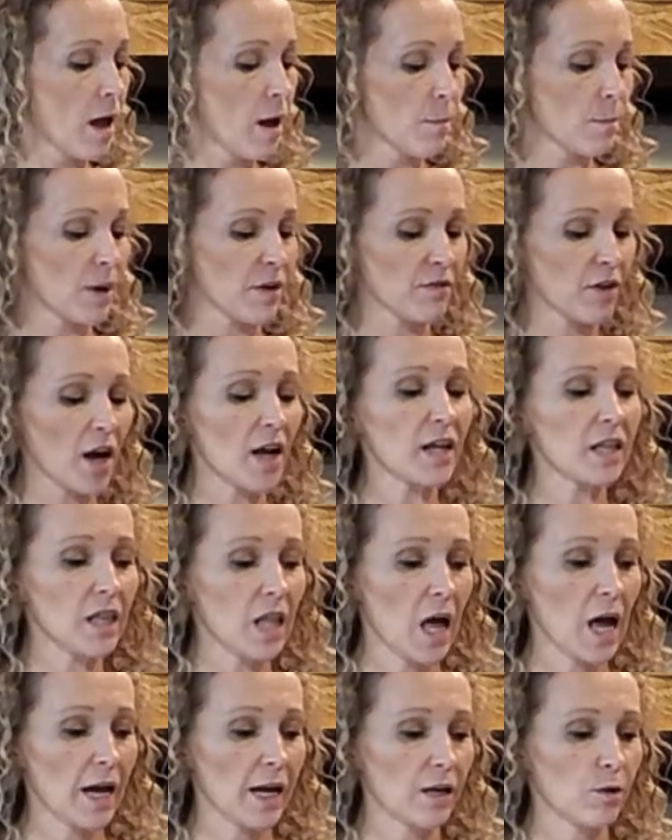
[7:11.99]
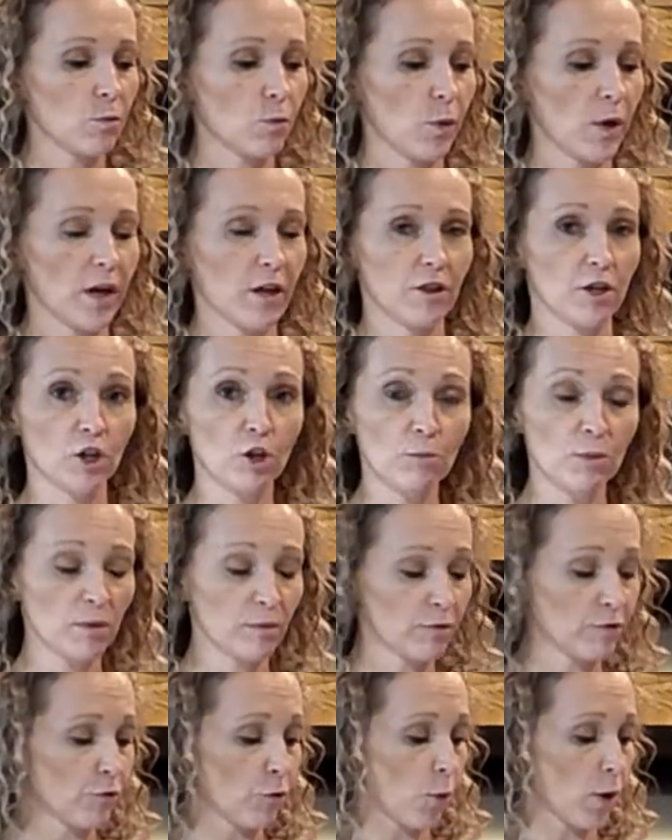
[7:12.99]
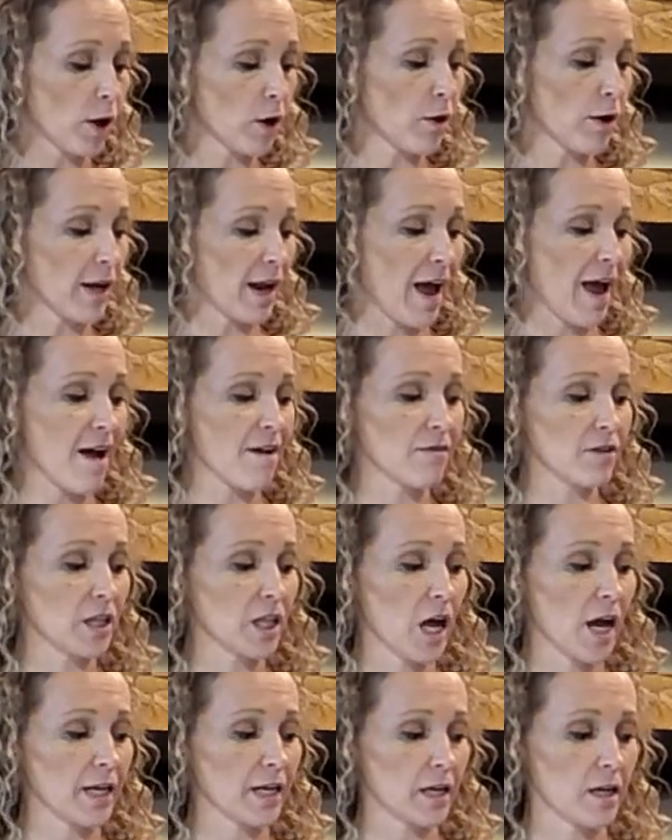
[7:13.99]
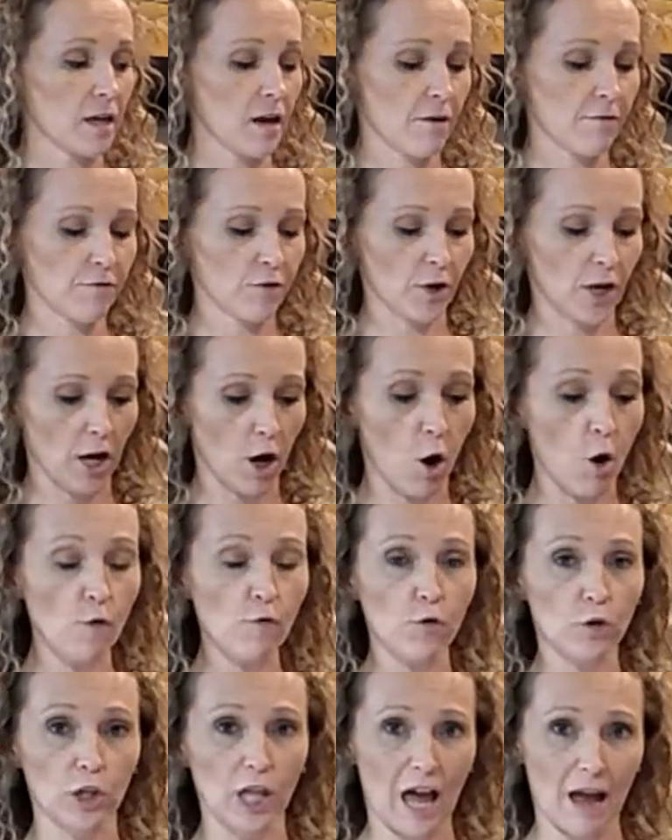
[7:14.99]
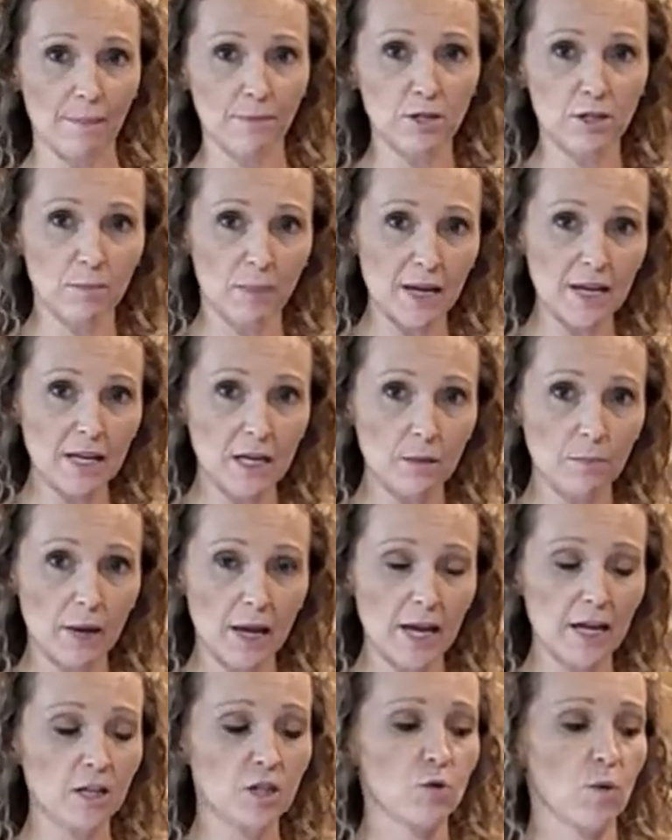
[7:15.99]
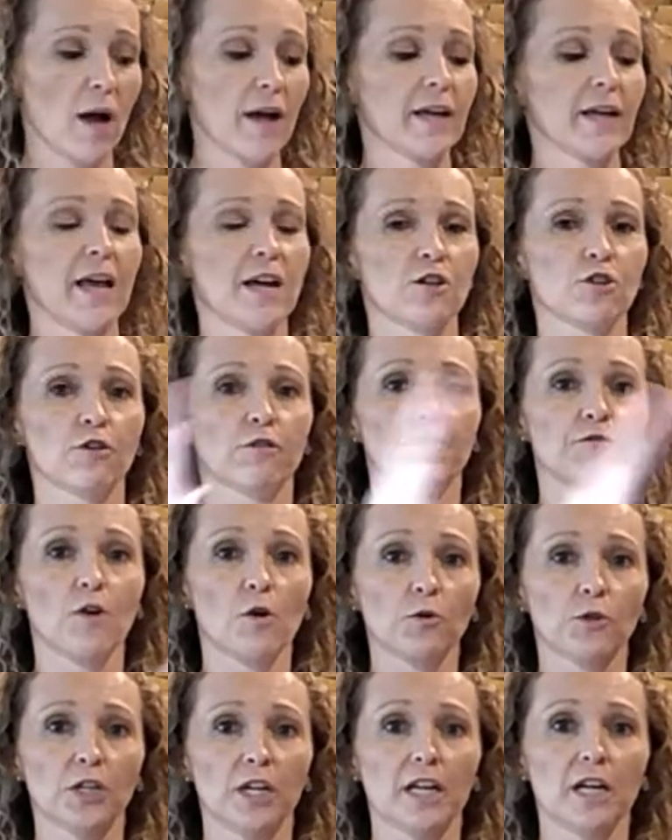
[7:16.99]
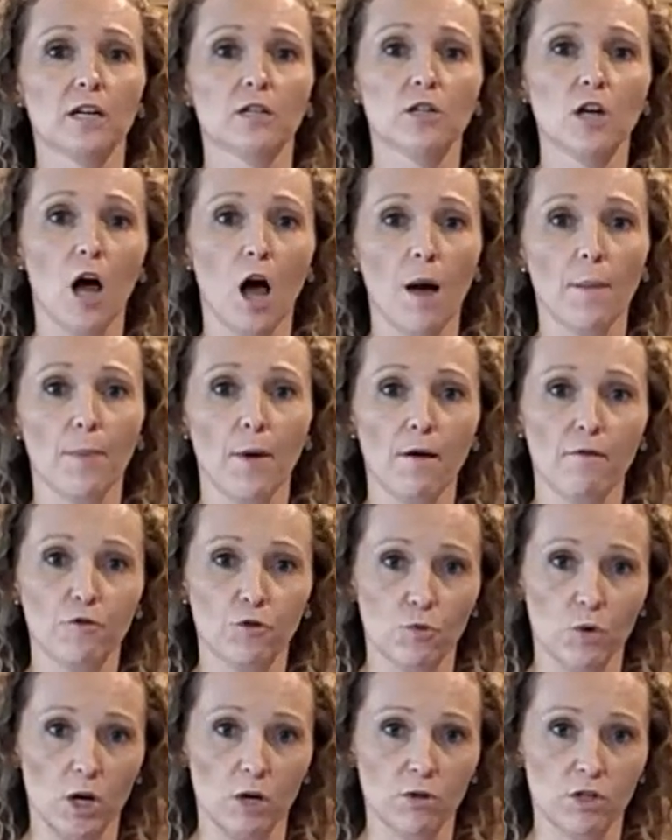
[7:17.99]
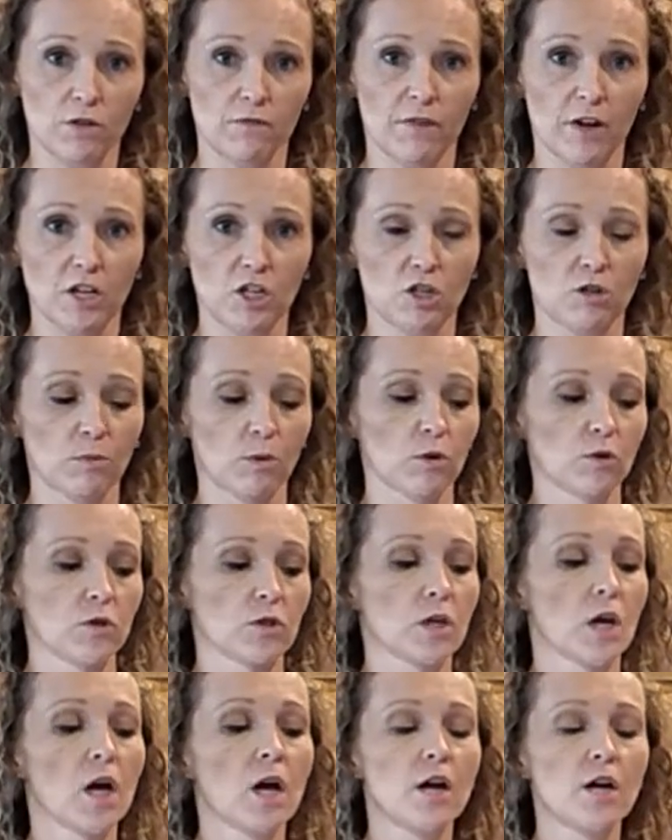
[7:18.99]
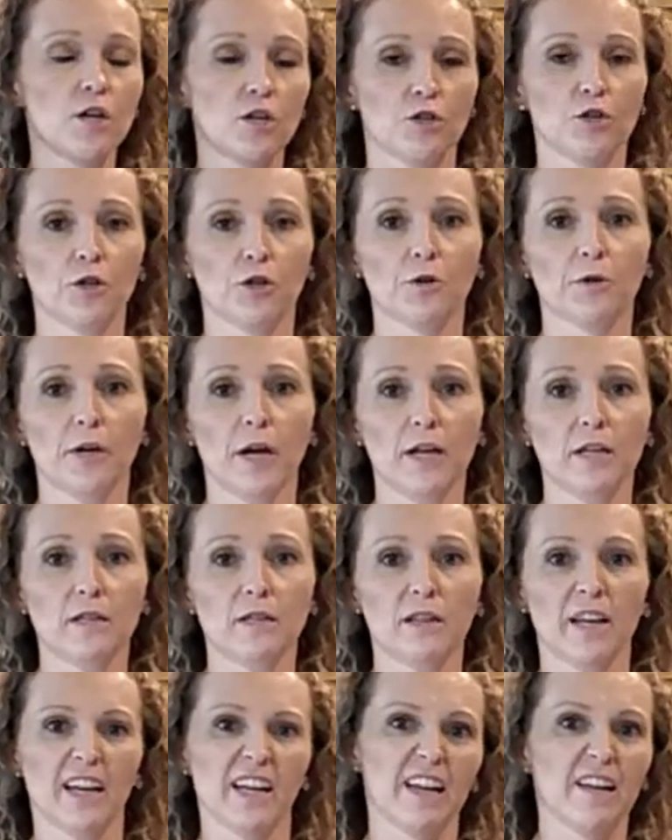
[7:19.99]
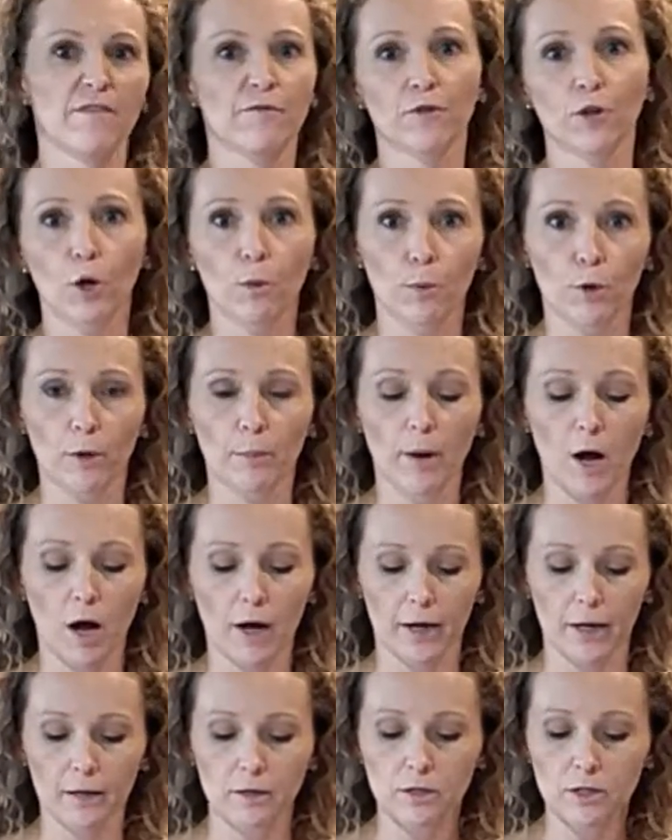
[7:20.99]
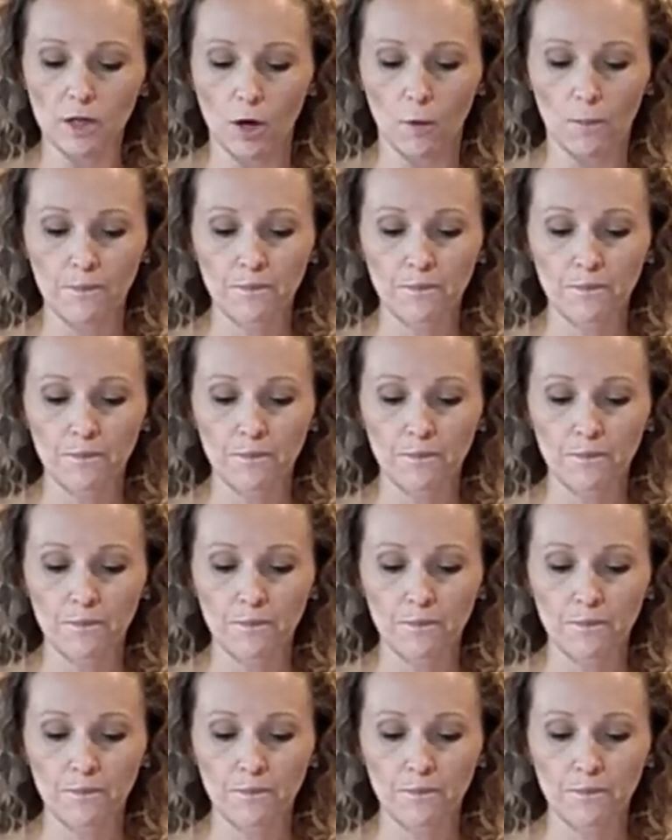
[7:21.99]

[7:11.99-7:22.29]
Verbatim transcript: But I've got it lined with aluminum foil and I have it lined enough that it overlaps the baking pan so I can actually fold it in on top of the roasted vegetables to create like an envelope or a pocket. So